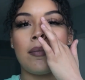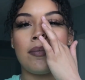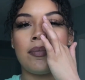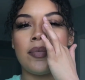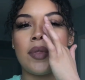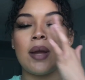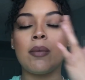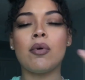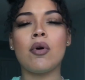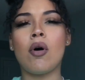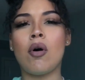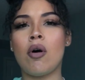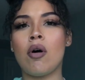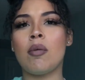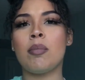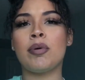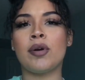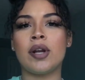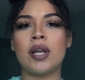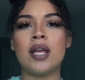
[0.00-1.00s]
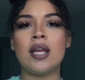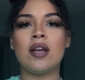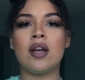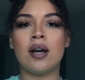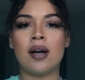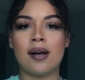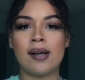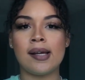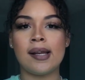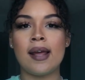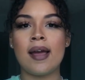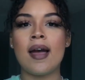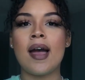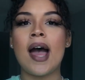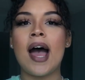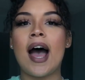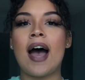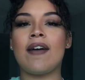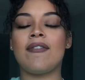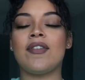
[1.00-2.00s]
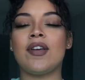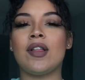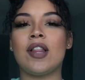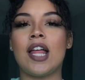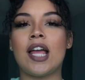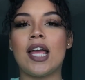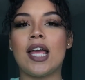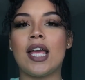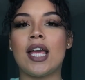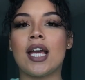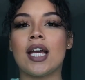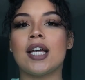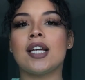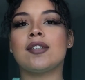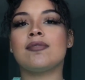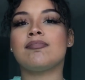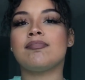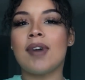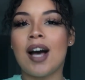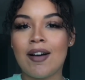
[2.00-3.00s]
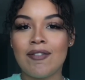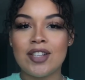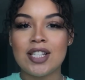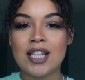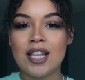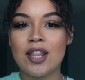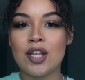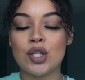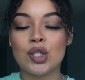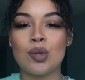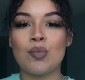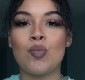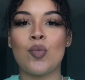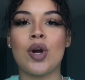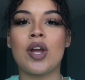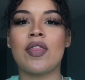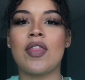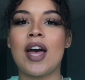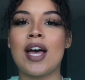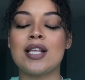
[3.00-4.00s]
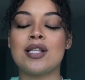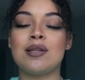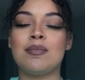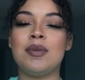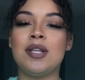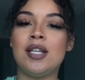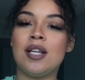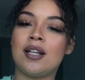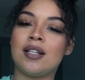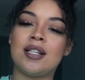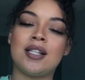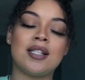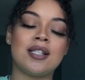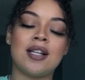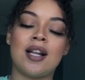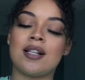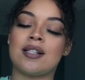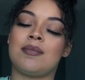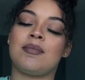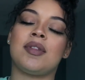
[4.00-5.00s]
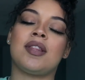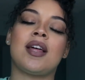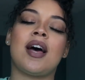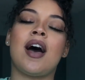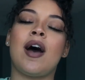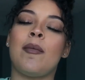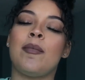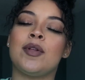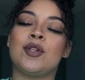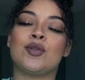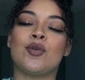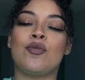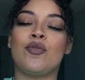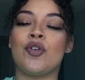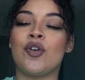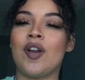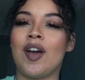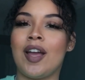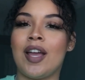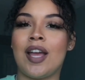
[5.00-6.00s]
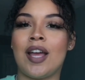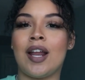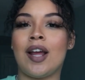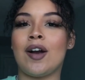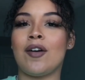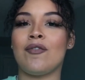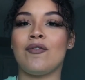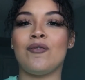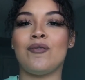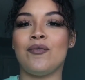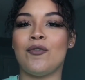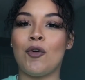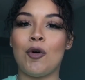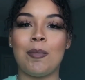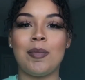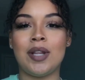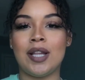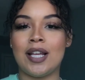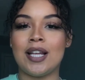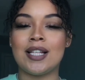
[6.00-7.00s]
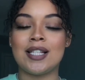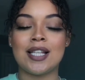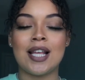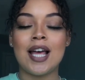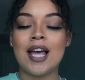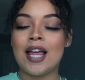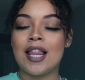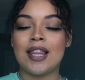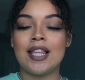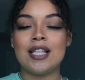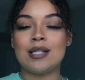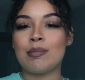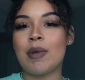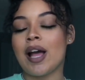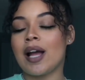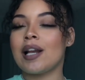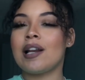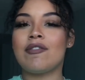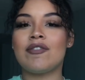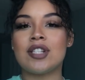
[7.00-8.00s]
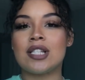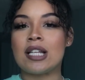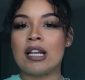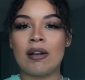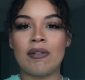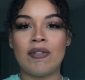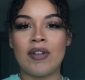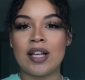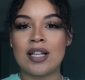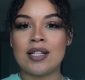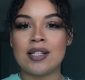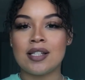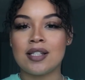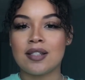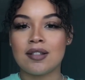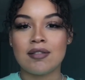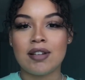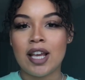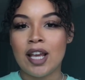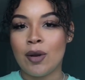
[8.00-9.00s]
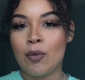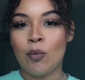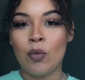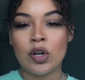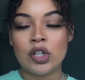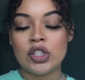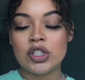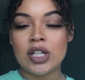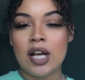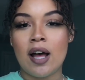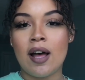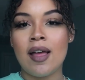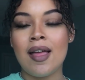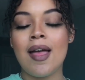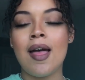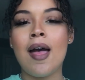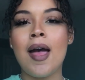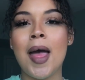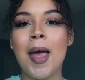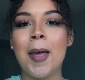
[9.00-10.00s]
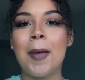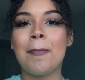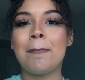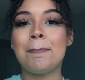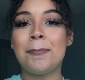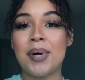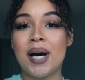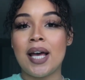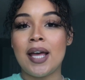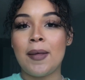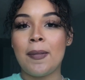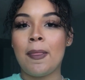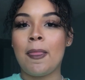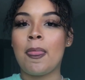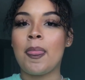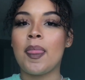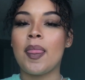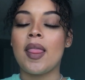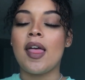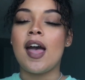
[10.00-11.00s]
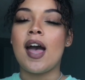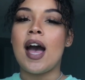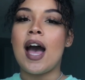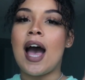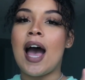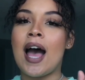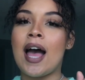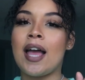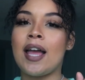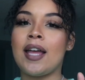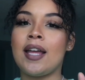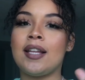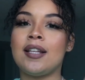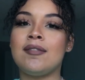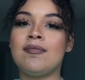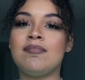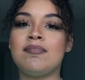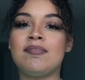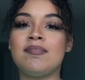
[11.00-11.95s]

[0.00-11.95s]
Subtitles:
They were all pretty good. I feel like obviously there's some work that has to be done. This is not something that happens overnight and formulates these magnificent events in one shot. But I